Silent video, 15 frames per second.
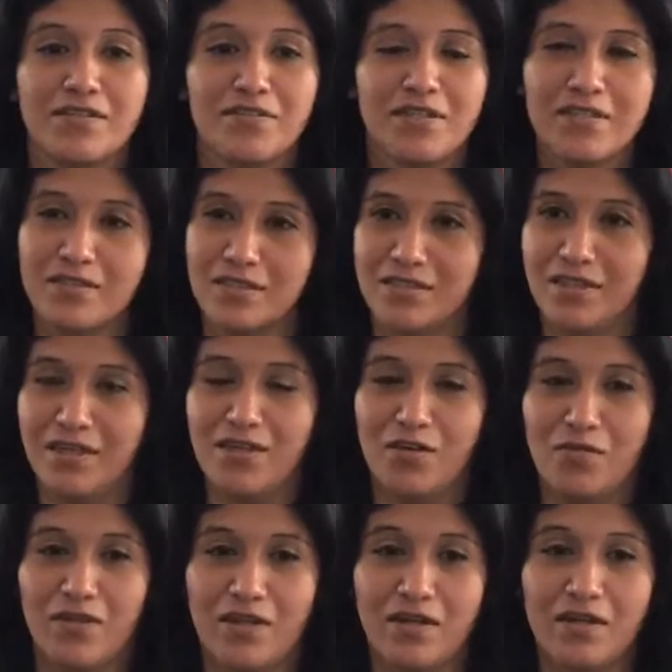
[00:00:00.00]
there is a delay
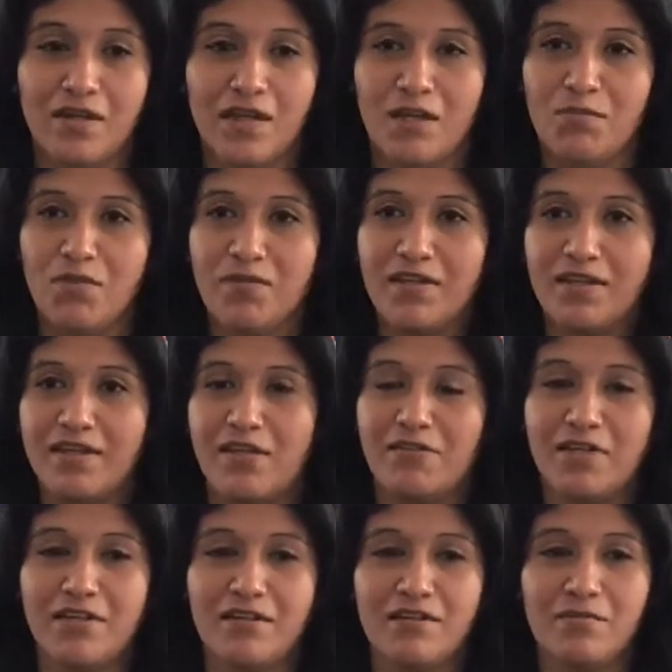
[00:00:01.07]
over there. I'm already down
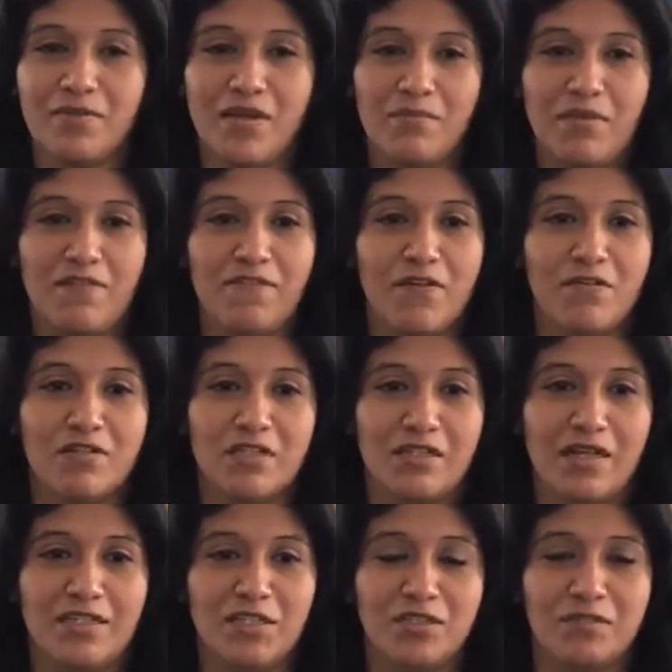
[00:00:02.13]
here, but on my phone,
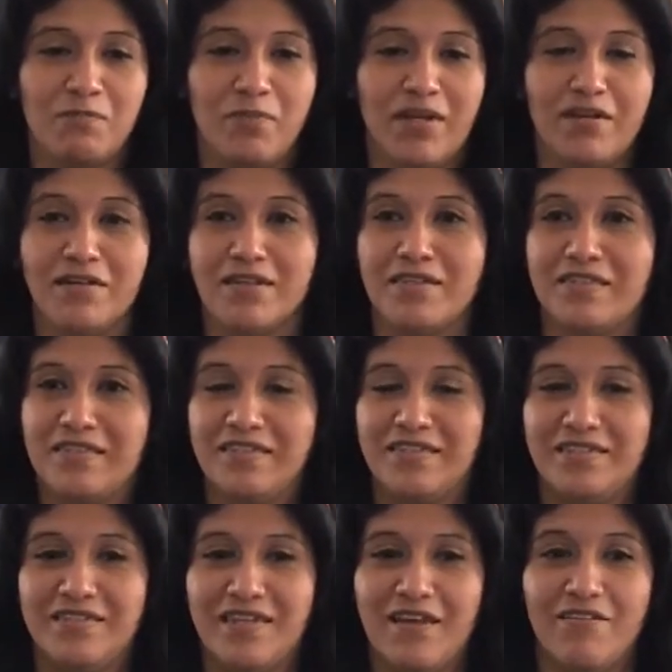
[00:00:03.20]
I just barely see
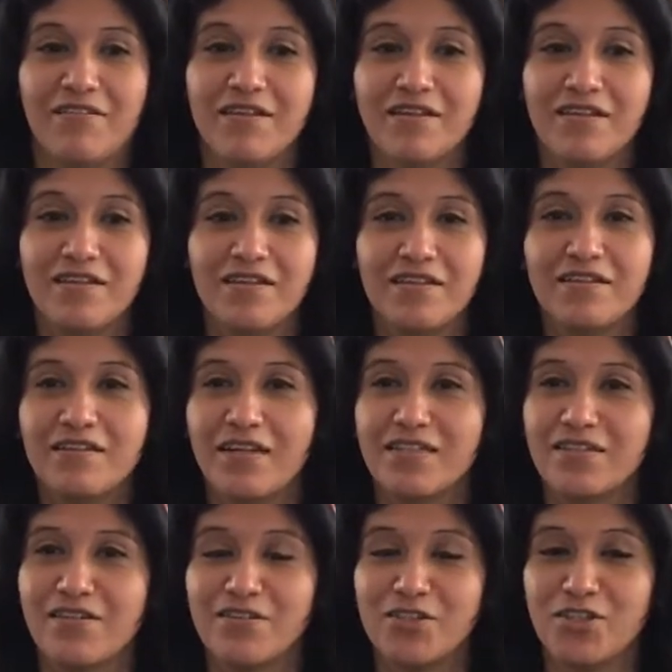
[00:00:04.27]
it down. So
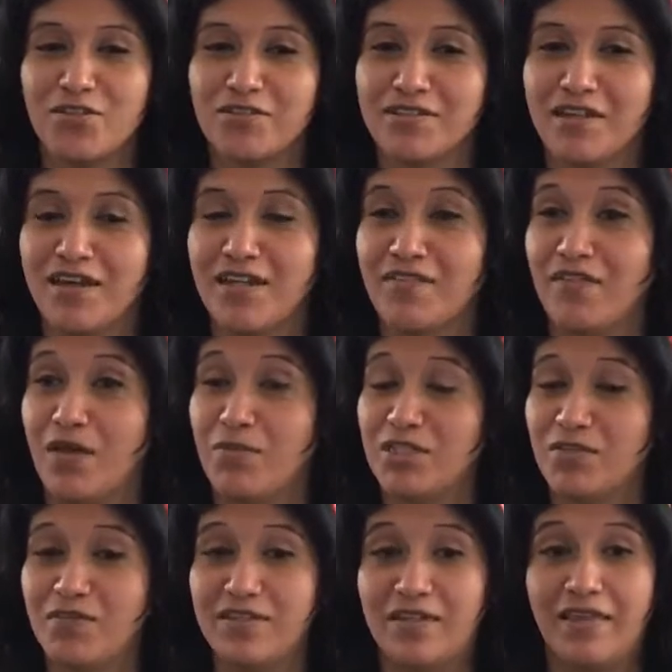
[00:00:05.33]
that's how it shows kind of how much
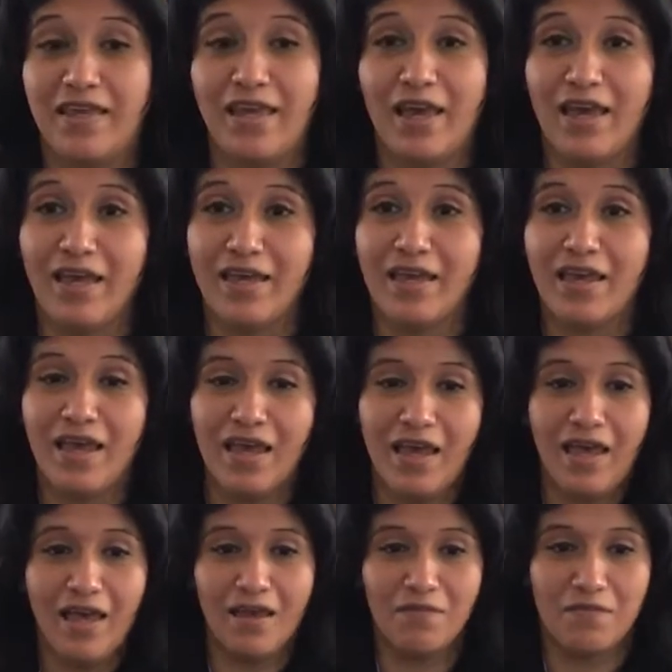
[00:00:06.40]
of a delay I
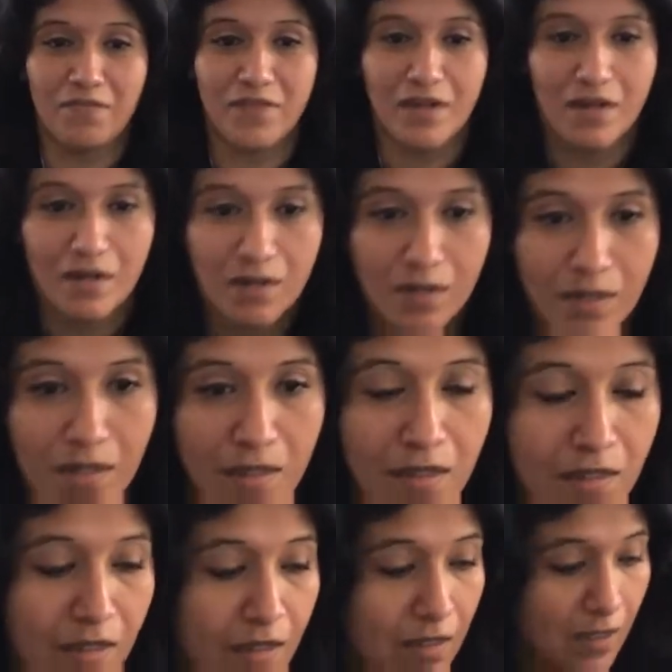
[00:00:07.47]
have there.
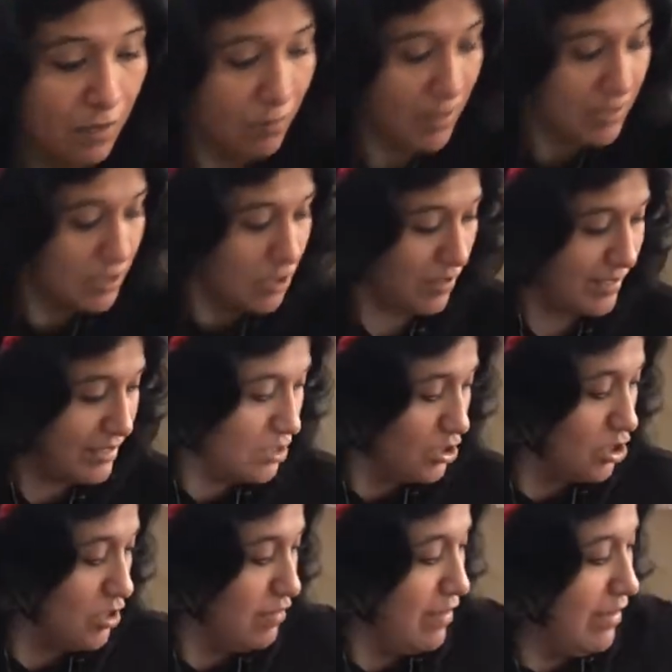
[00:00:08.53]
But so I did
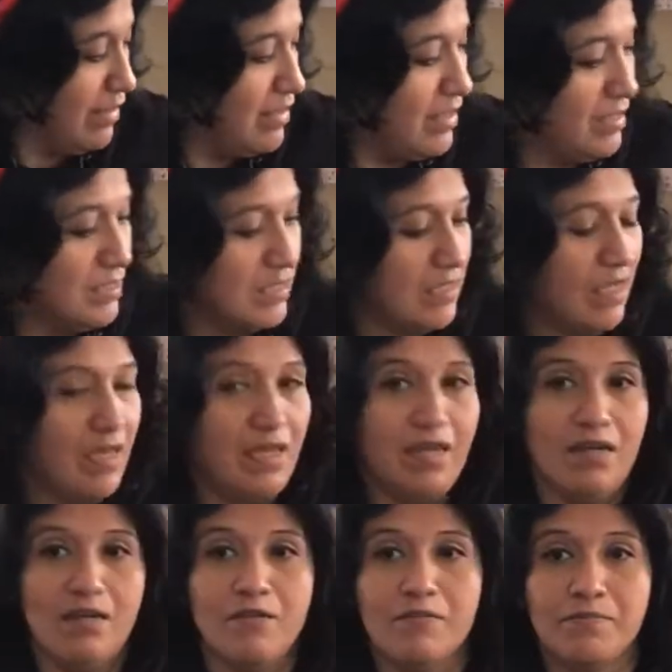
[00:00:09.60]
show on this
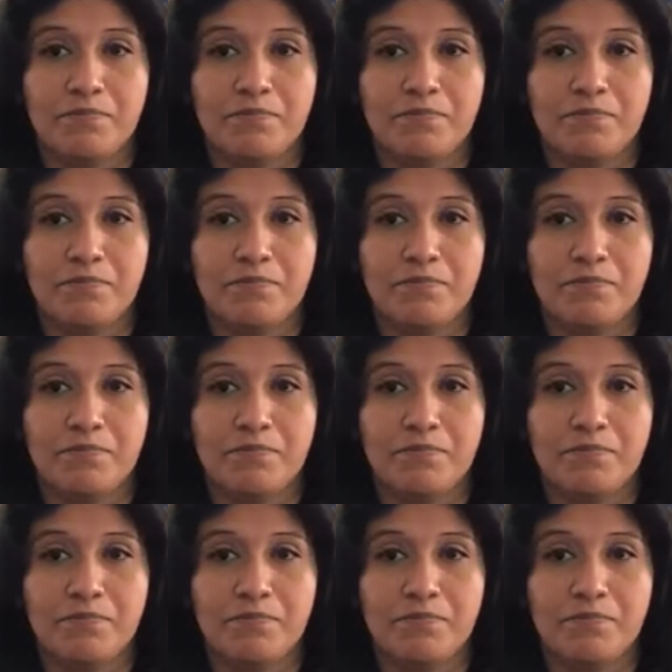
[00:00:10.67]
side.